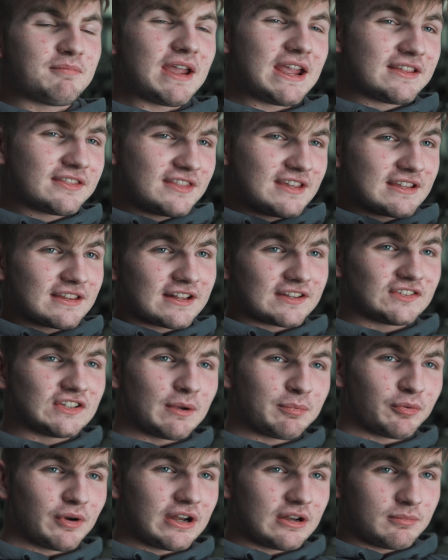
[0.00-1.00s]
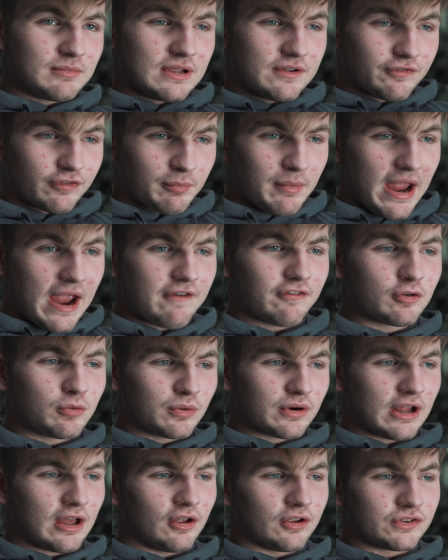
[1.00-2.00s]
main thing that separated me from
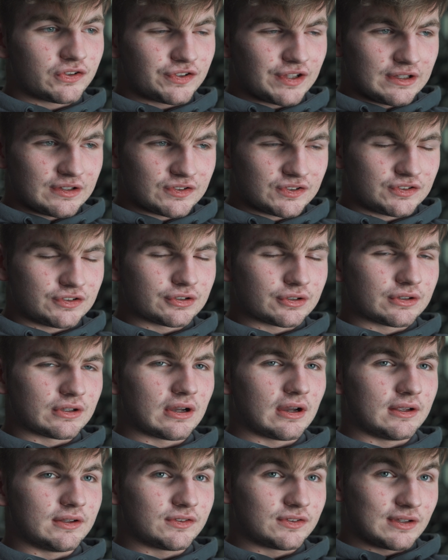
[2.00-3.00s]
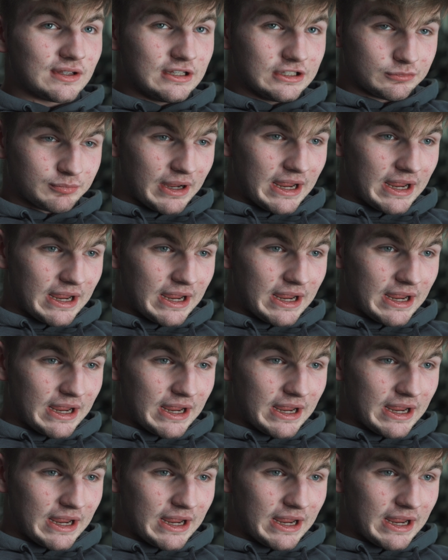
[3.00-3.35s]
everyone else, and still does, is